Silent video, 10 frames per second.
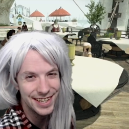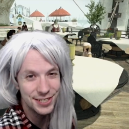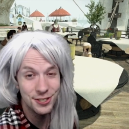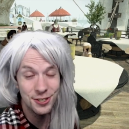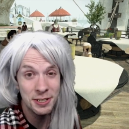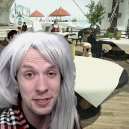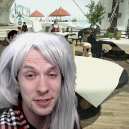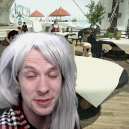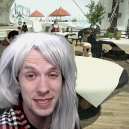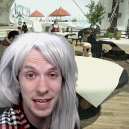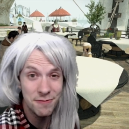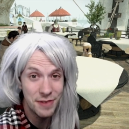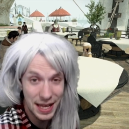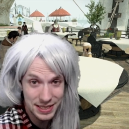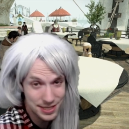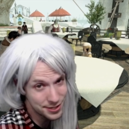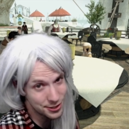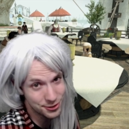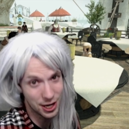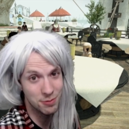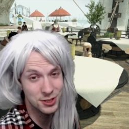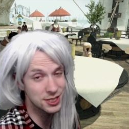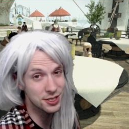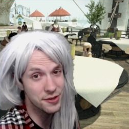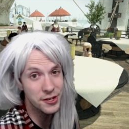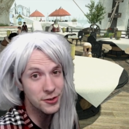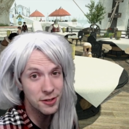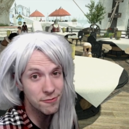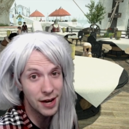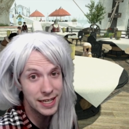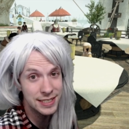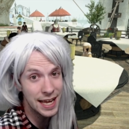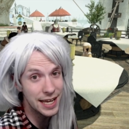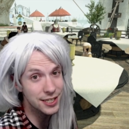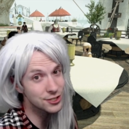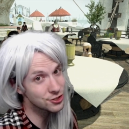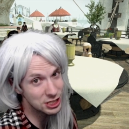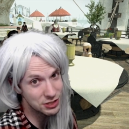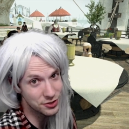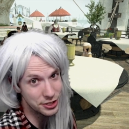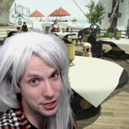Shirk includes advanced search options so that you can find a tank just for you.